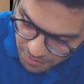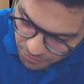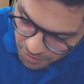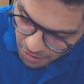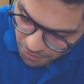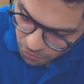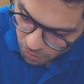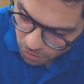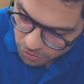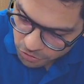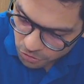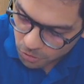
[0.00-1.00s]
we have
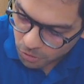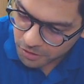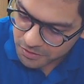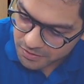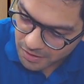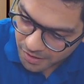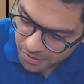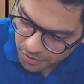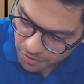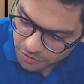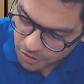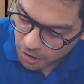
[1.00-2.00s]
also got
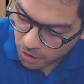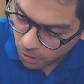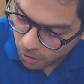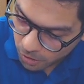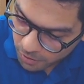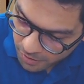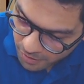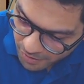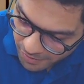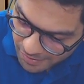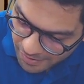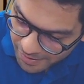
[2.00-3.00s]
standards on
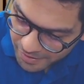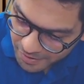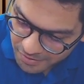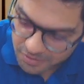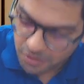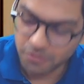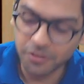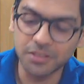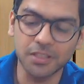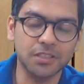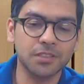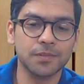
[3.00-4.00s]
related
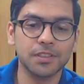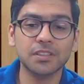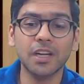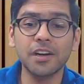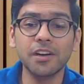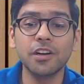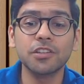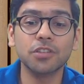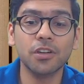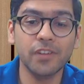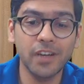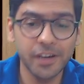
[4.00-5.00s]
services, standards on
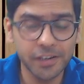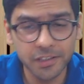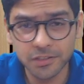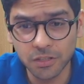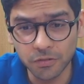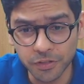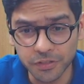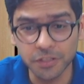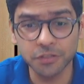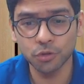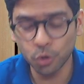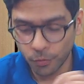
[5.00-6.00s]
related services.
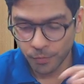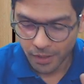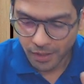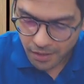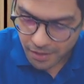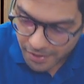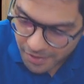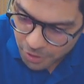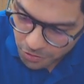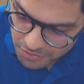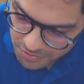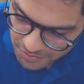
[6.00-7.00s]
So in your
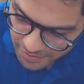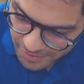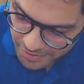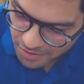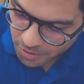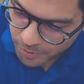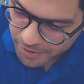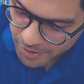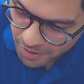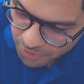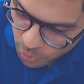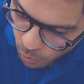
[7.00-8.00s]
CA intermediate,
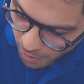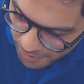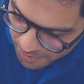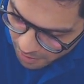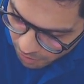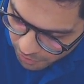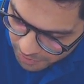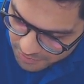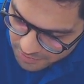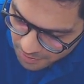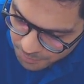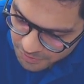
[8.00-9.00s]
you had covered
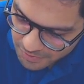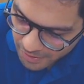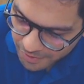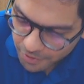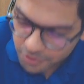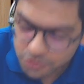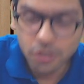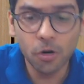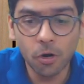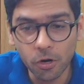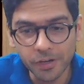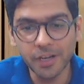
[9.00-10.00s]
some standards on
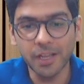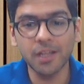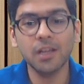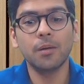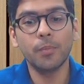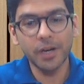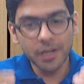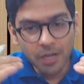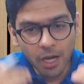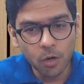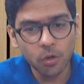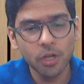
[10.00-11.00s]
auditing, but
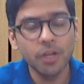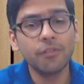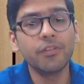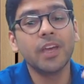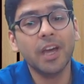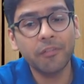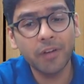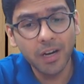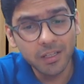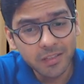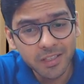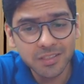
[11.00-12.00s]
now we have
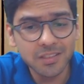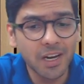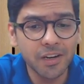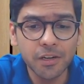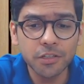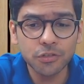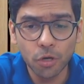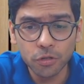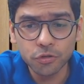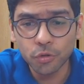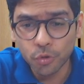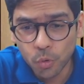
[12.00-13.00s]
other standards
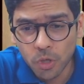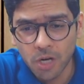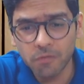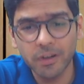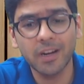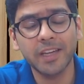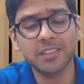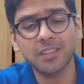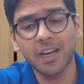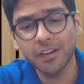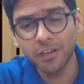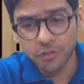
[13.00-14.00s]
also to cover, like
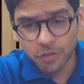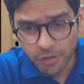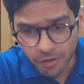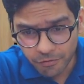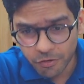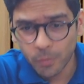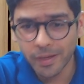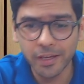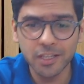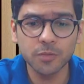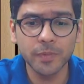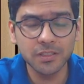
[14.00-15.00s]
standards on review
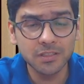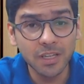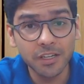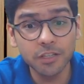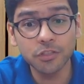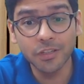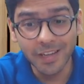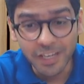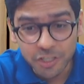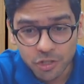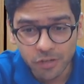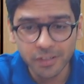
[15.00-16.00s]
engagement, standards on
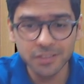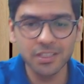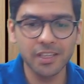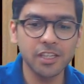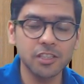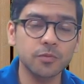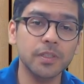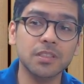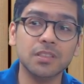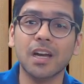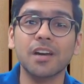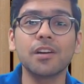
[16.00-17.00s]
assurance engagement,
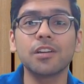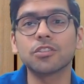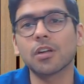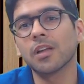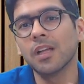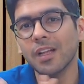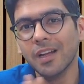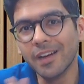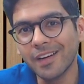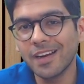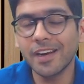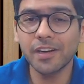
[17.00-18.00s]
standards on
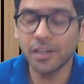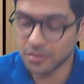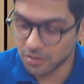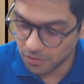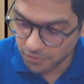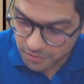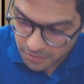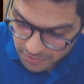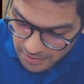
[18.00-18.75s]
related services,